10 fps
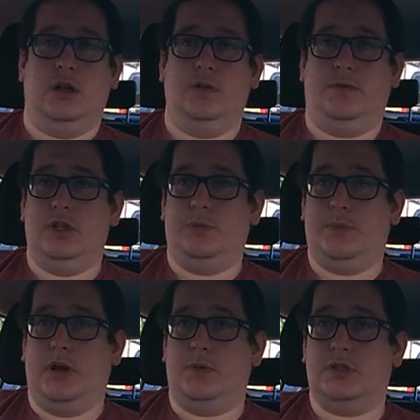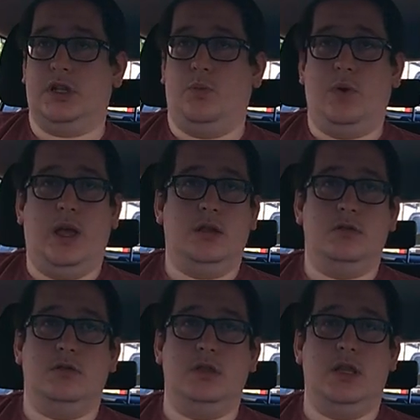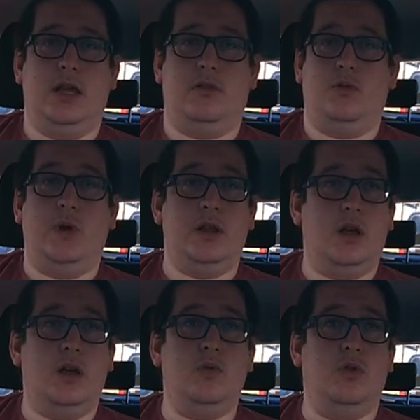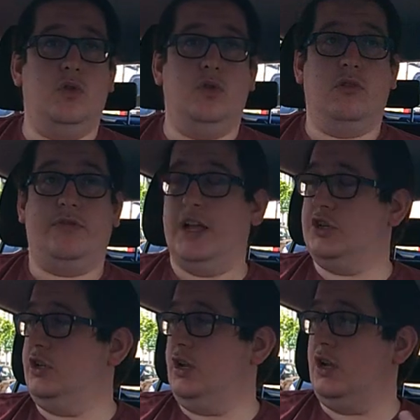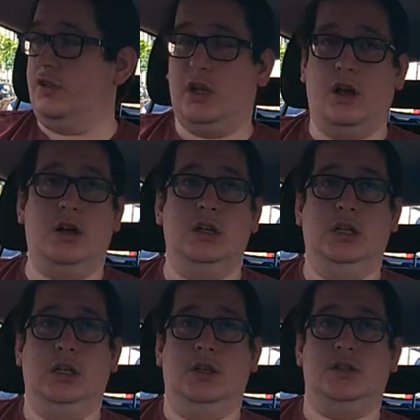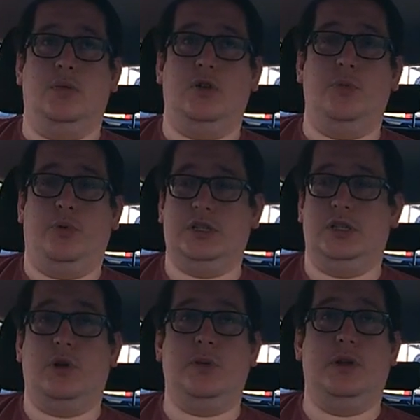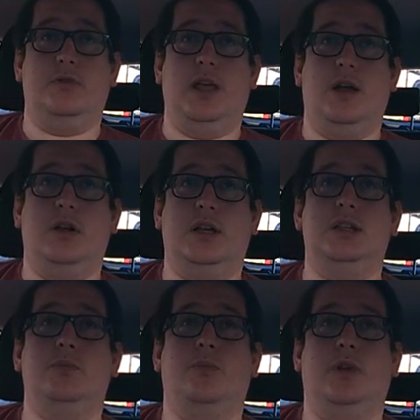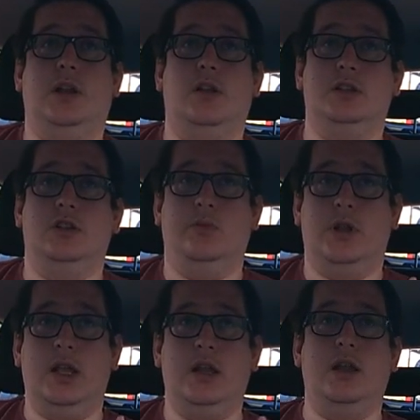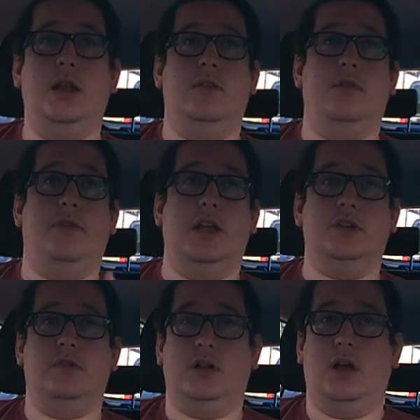hopefully you'll be parked somewhere near a window or a reflection in another car. So when I'm pressing the brake pedal now, I can see my brake lights illuminating in the reflection of a